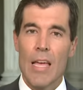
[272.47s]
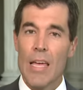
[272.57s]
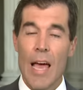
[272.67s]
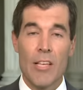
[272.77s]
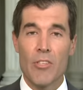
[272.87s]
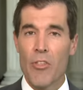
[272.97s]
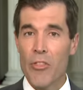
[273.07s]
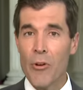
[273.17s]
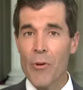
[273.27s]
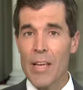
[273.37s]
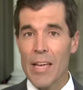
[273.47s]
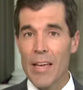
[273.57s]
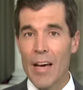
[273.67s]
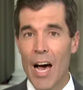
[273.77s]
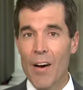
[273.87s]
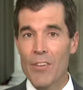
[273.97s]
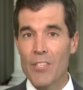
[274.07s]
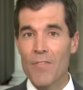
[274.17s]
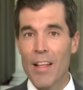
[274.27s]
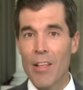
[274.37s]
He has 30 of
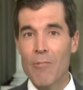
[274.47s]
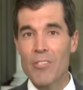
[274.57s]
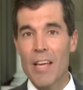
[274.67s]
his fellow